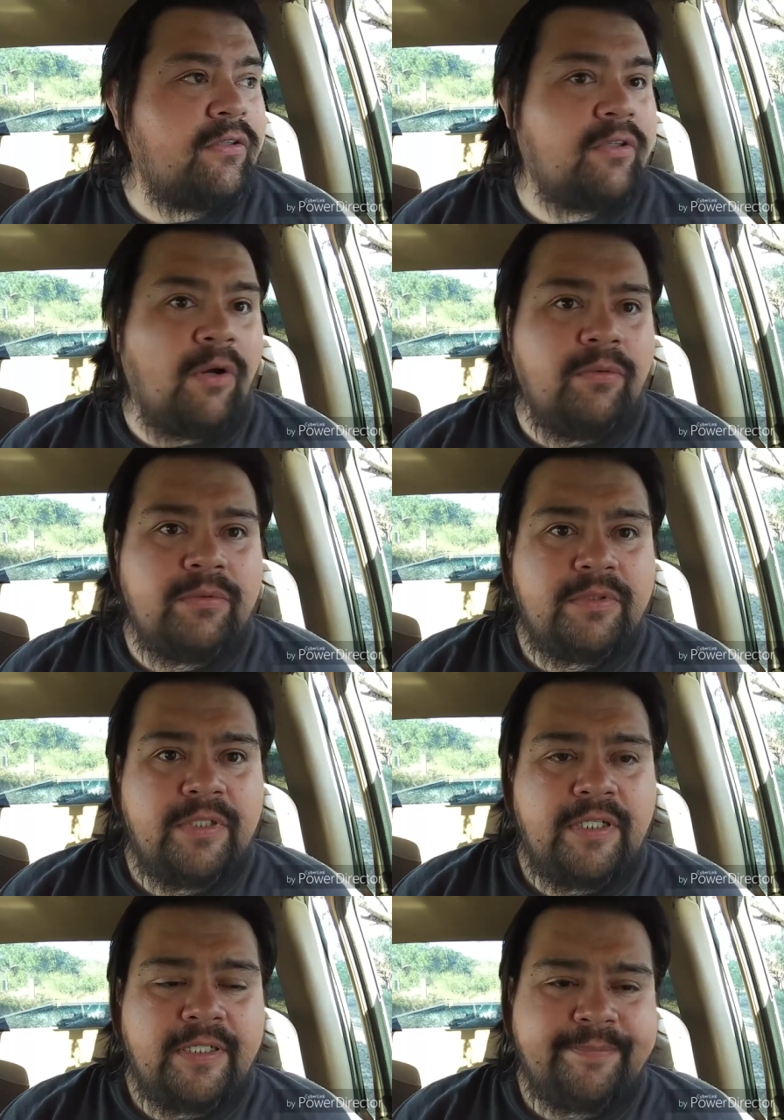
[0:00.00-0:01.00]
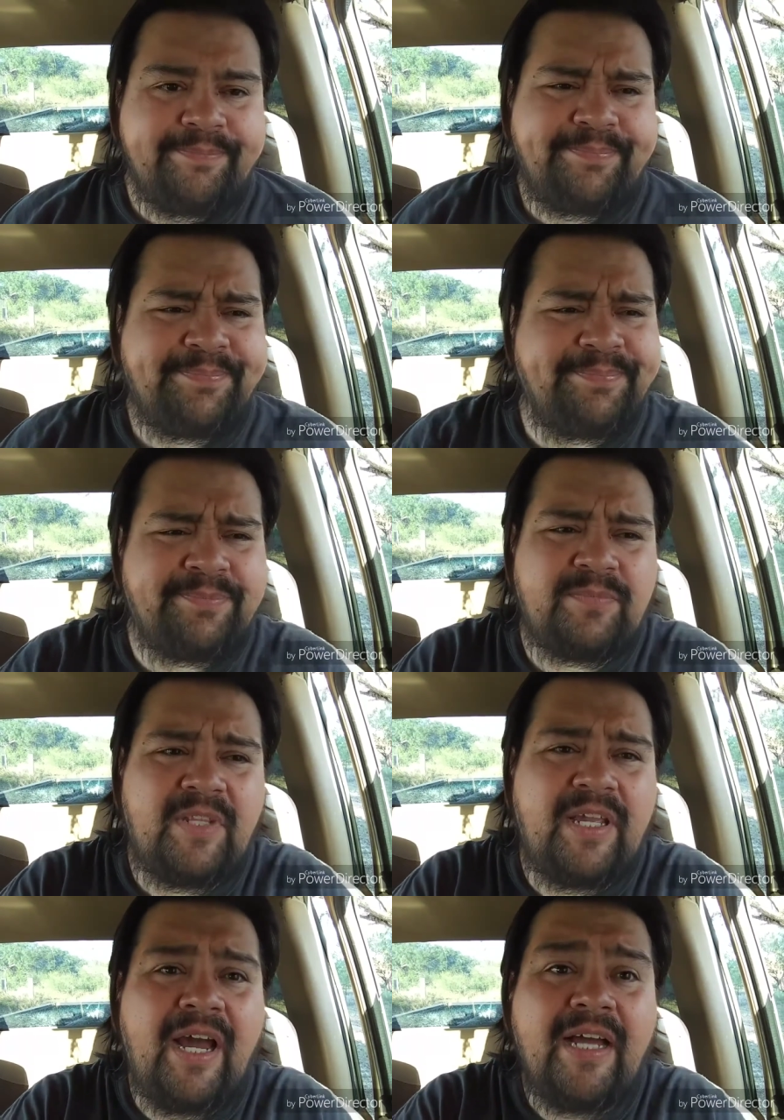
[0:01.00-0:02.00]
Don't um,
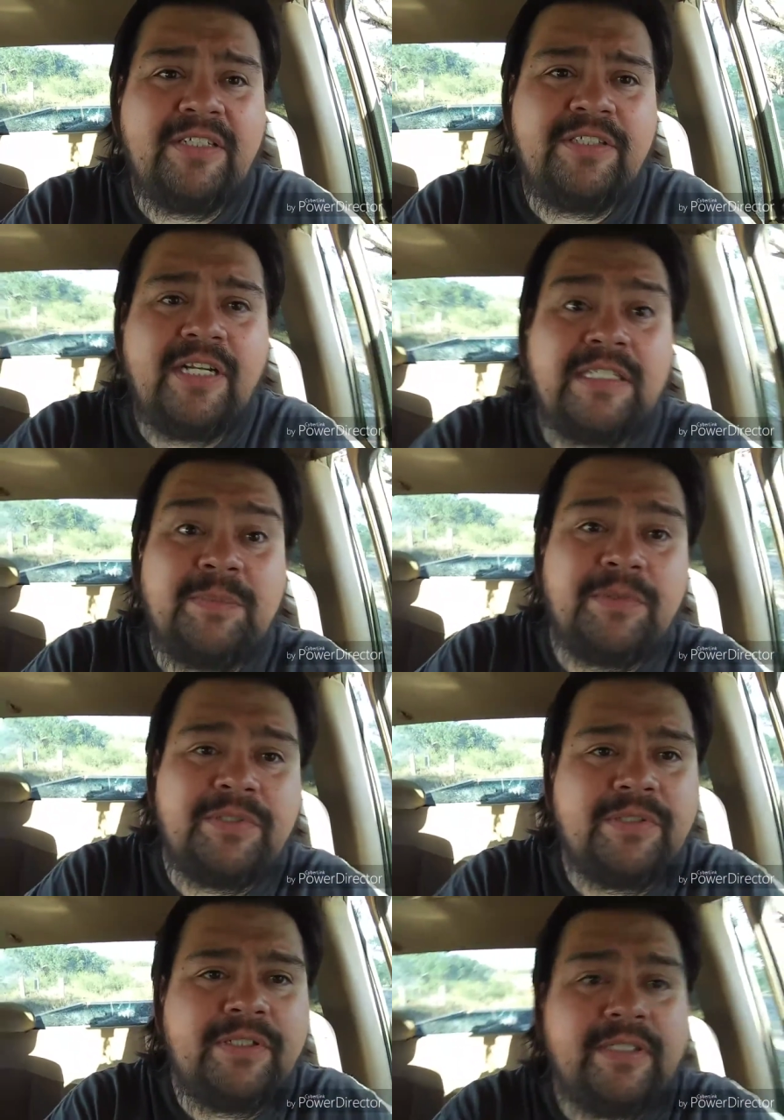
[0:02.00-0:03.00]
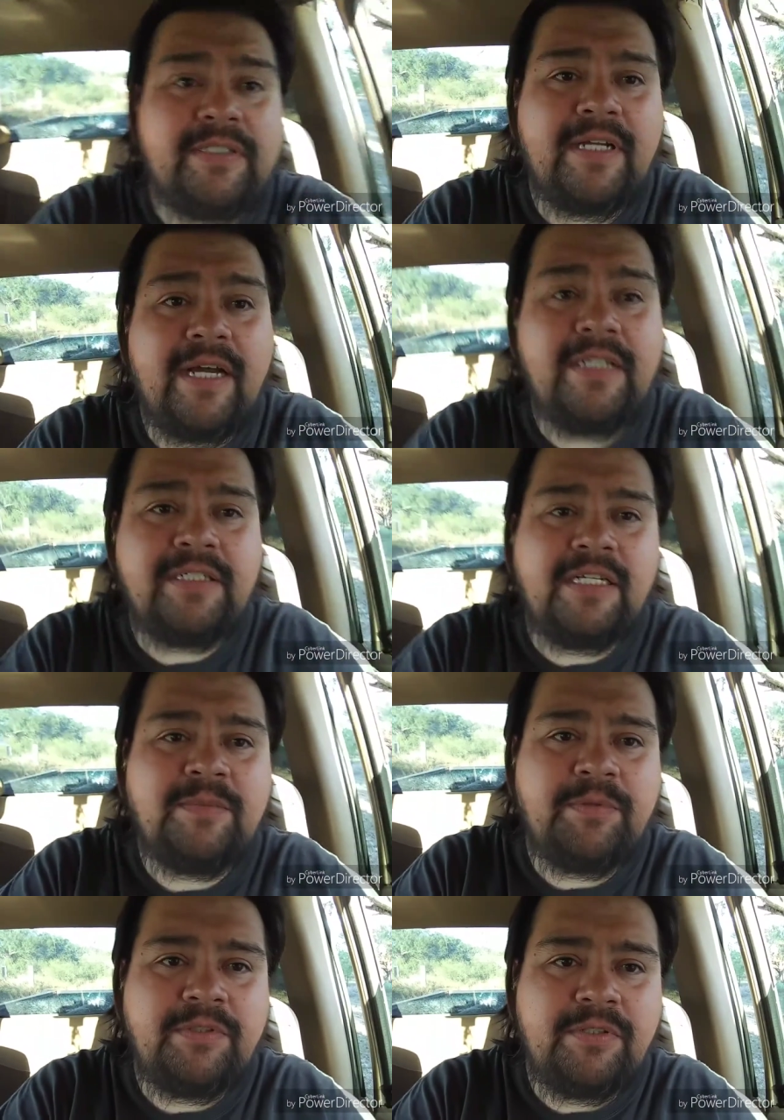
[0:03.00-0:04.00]
guys, you're not supposed to do this. Guys, you're not
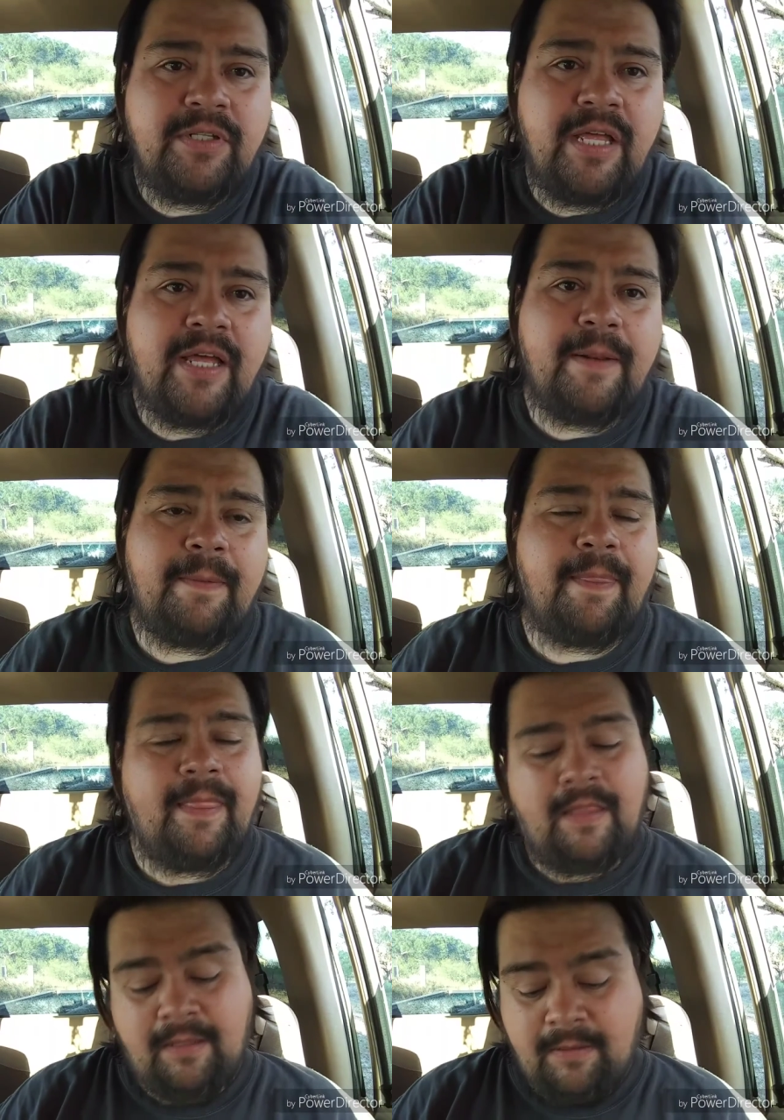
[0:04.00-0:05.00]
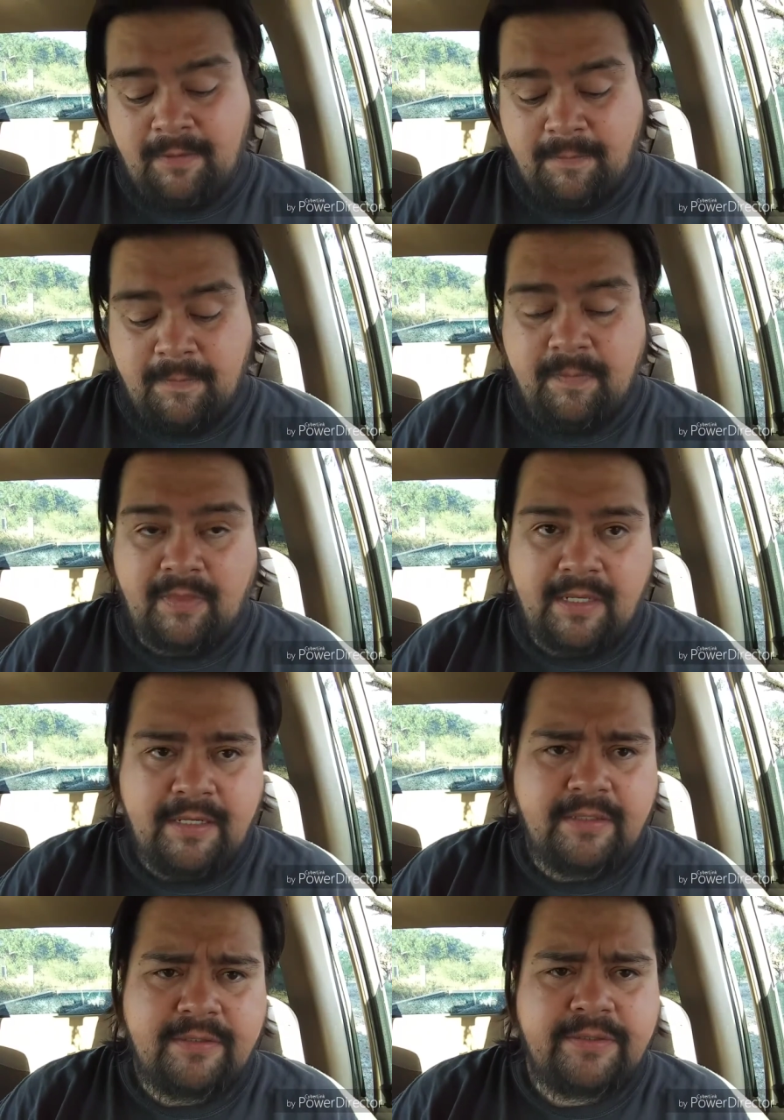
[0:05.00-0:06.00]
supposed to do that. And
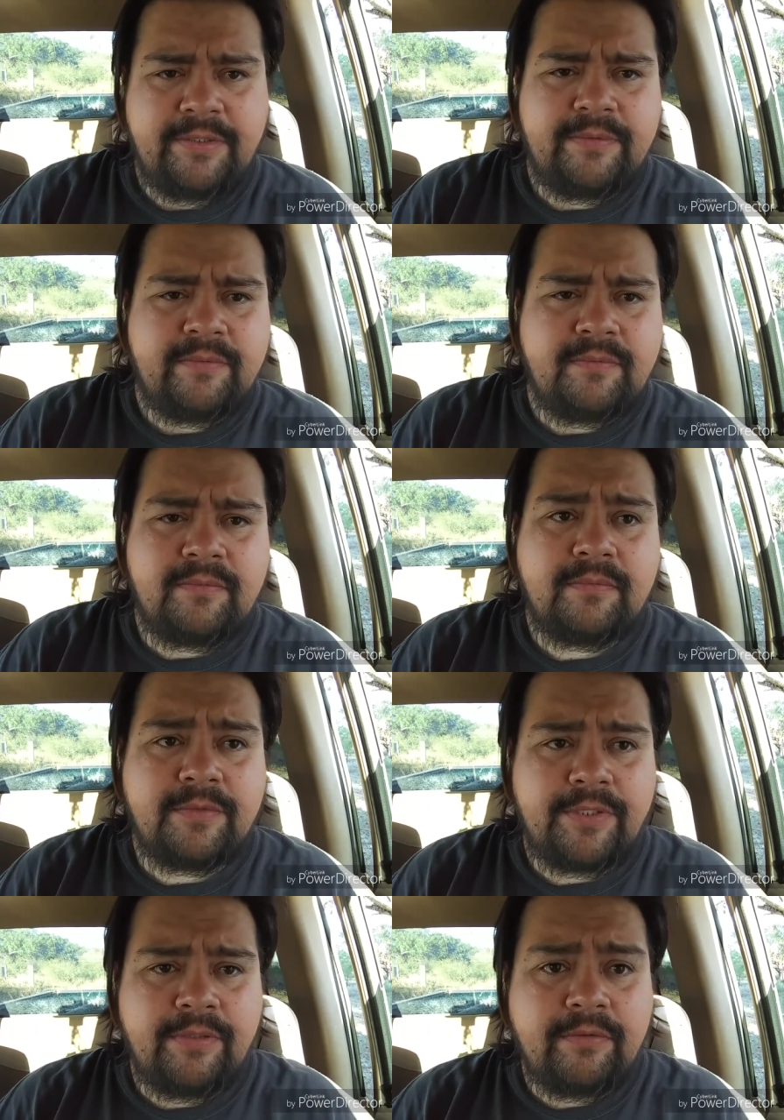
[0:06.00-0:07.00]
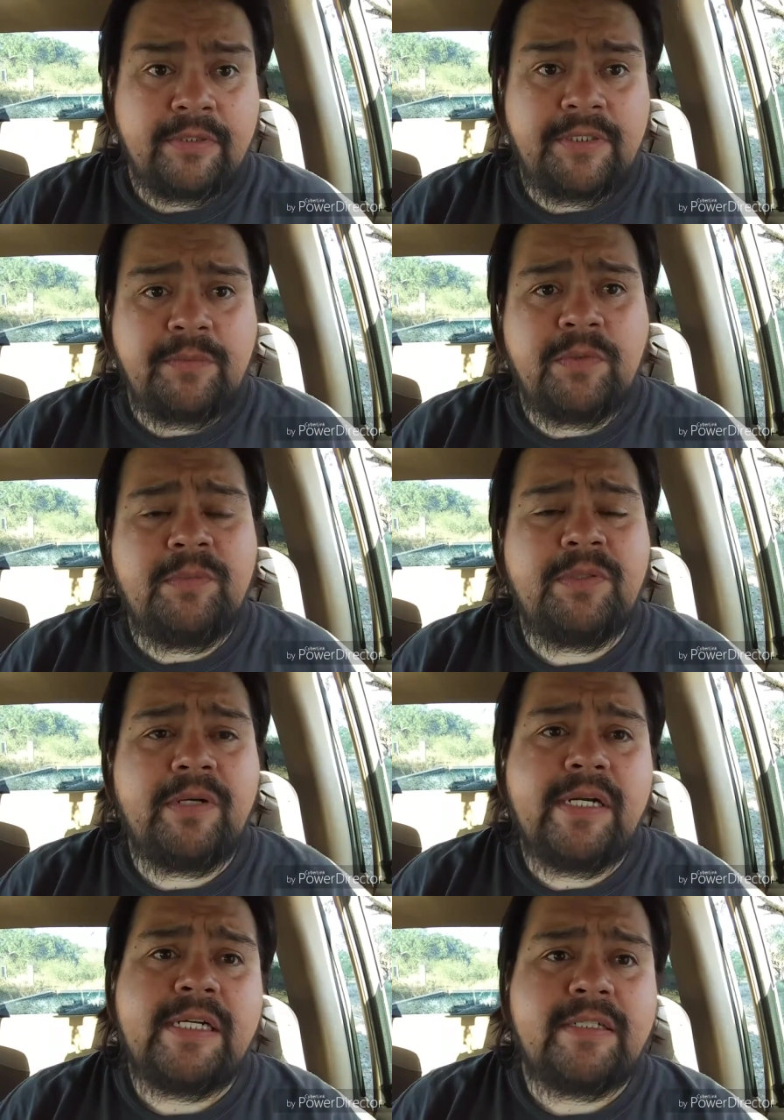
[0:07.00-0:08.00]
it's true. You know, treat your woman right.